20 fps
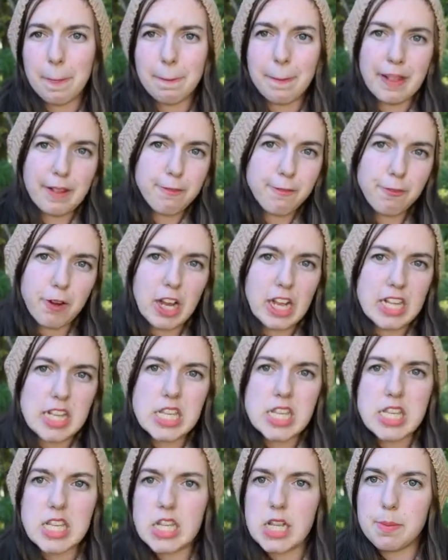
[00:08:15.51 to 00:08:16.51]
like
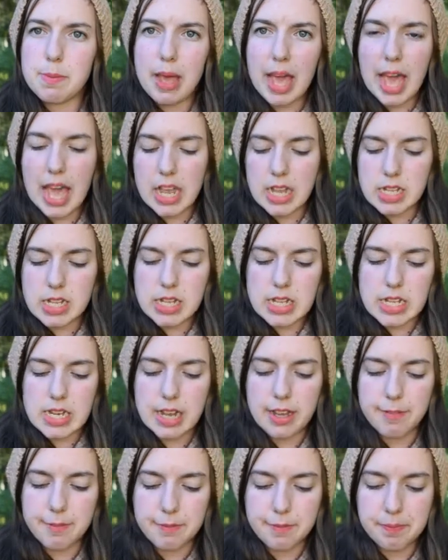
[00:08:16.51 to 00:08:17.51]
fronts and the back and
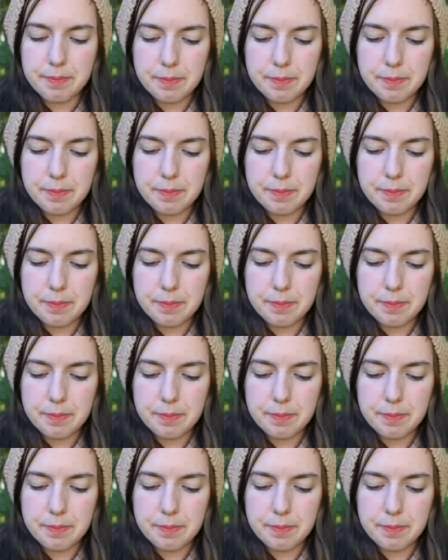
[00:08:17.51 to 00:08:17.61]
stuff.